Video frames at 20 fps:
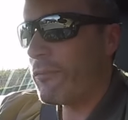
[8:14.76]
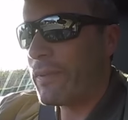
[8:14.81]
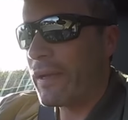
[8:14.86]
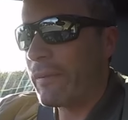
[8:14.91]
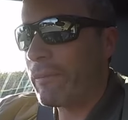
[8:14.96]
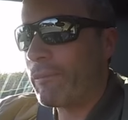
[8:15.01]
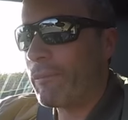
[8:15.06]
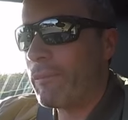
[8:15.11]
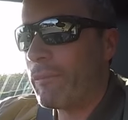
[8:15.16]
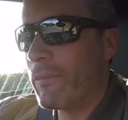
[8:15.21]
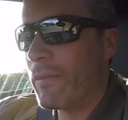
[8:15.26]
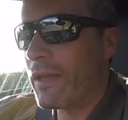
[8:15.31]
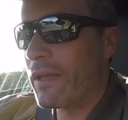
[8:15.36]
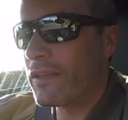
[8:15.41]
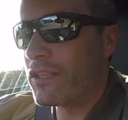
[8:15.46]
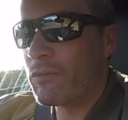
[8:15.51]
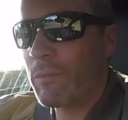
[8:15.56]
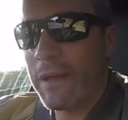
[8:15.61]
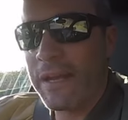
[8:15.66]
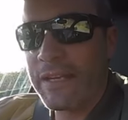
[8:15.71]
a big
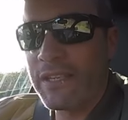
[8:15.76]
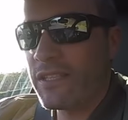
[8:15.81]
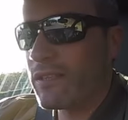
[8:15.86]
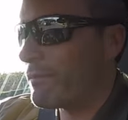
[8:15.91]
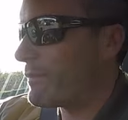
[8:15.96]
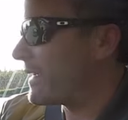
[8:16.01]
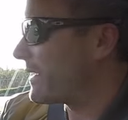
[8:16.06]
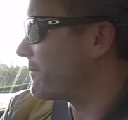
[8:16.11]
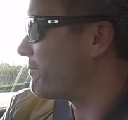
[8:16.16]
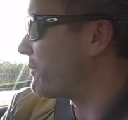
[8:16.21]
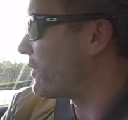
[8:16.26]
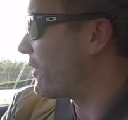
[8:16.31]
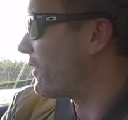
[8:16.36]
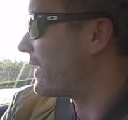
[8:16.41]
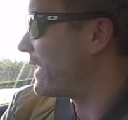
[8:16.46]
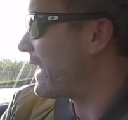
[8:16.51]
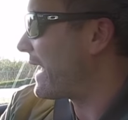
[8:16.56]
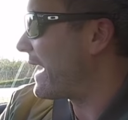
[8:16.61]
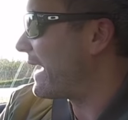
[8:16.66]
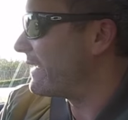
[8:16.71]
space, a big plot
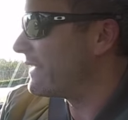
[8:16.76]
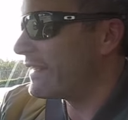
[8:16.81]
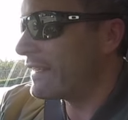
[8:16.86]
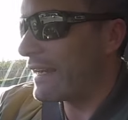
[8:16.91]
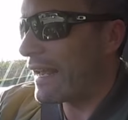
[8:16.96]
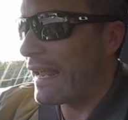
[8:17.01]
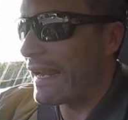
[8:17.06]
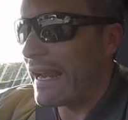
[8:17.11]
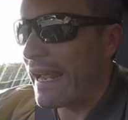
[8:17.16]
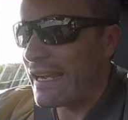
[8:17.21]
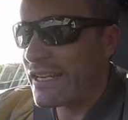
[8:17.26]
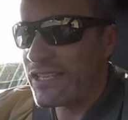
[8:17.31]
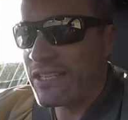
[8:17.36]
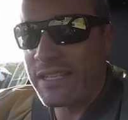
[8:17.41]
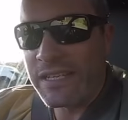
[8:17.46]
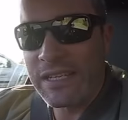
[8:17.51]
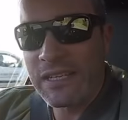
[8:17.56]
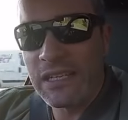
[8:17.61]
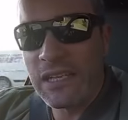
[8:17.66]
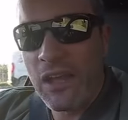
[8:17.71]
of land, and
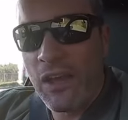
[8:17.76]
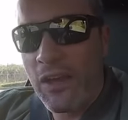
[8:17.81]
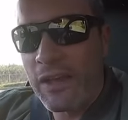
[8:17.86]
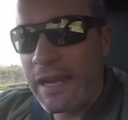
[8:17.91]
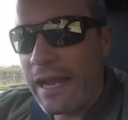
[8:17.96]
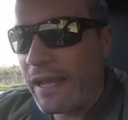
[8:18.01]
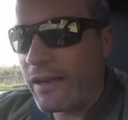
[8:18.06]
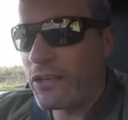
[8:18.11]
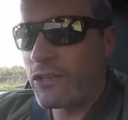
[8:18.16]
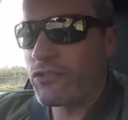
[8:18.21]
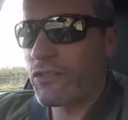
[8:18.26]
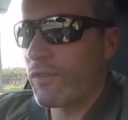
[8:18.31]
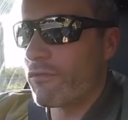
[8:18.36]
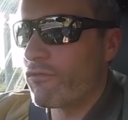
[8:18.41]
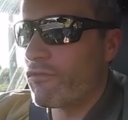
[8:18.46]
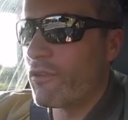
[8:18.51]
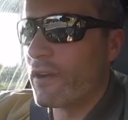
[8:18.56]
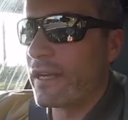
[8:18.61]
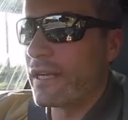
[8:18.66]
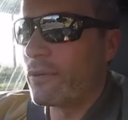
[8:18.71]
actually learn how to
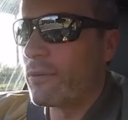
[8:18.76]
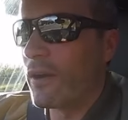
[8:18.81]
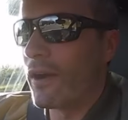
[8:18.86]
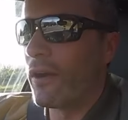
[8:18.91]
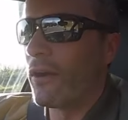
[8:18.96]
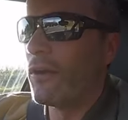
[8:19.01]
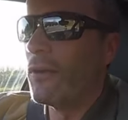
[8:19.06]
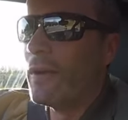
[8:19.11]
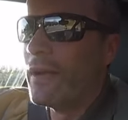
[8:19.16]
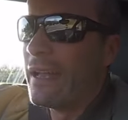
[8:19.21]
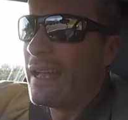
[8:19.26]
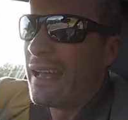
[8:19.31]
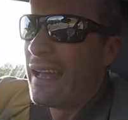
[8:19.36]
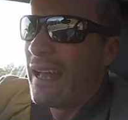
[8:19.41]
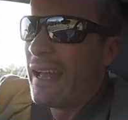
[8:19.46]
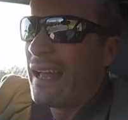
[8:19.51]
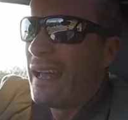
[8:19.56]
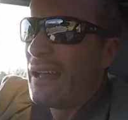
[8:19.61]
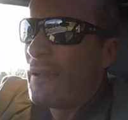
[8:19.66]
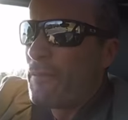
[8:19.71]
drift really well.
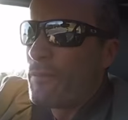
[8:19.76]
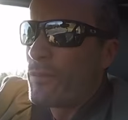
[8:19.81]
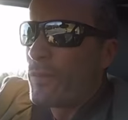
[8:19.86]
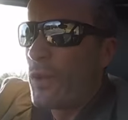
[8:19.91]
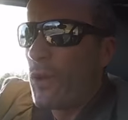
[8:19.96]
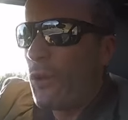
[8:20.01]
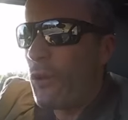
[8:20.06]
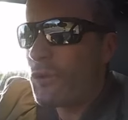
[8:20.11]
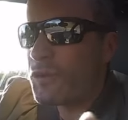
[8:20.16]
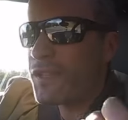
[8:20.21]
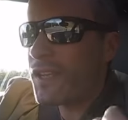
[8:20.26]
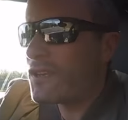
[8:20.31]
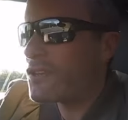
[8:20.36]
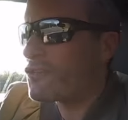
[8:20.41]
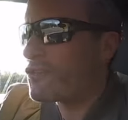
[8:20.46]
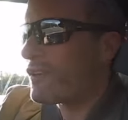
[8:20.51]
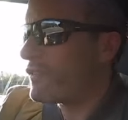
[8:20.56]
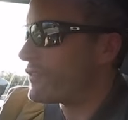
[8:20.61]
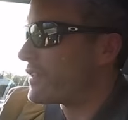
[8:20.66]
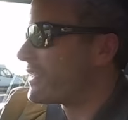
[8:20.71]
Also,
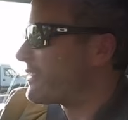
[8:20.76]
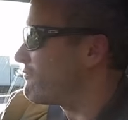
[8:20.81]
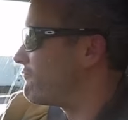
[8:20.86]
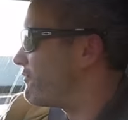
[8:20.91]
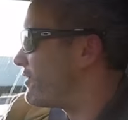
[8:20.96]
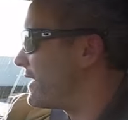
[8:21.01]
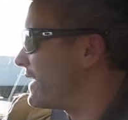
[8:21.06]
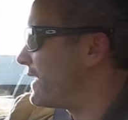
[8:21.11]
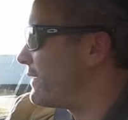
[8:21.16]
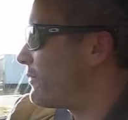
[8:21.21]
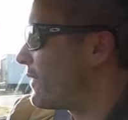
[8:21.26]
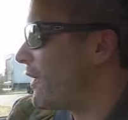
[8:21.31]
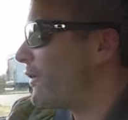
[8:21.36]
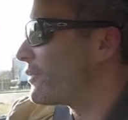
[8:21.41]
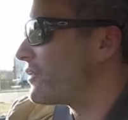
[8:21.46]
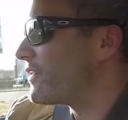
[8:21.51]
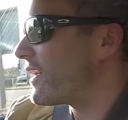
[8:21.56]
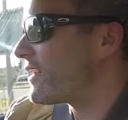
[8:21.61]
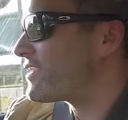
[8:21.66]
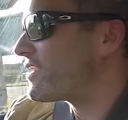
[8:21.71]
drifting really
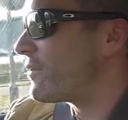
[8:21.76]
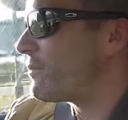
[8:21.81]
well does